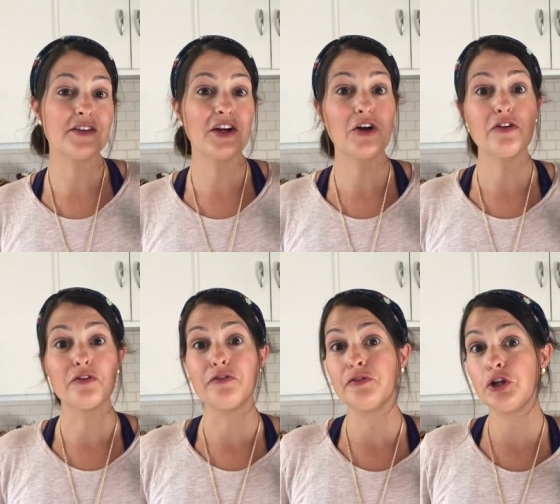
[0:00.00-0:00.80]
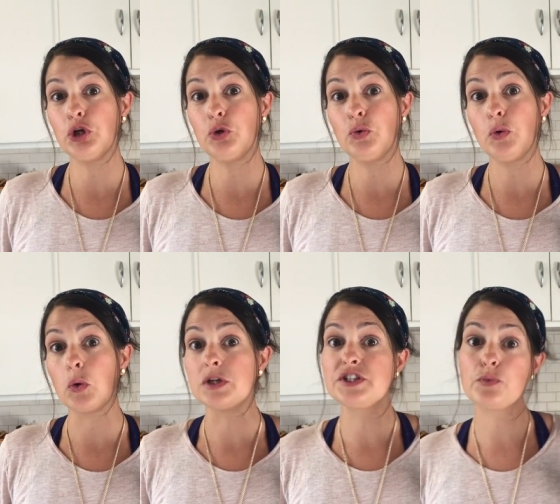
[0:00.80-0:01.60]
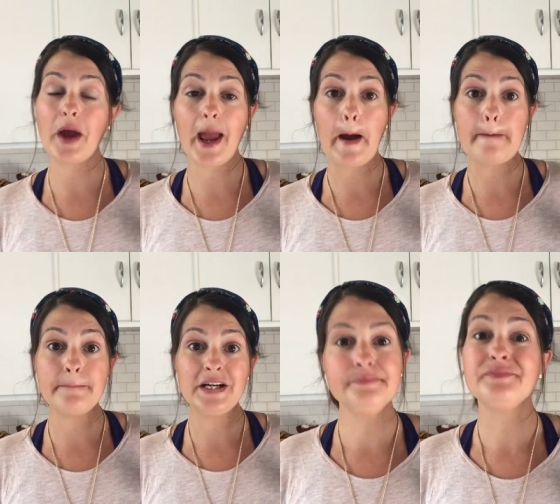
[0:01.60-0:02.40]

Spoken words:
the earth or flew or swam.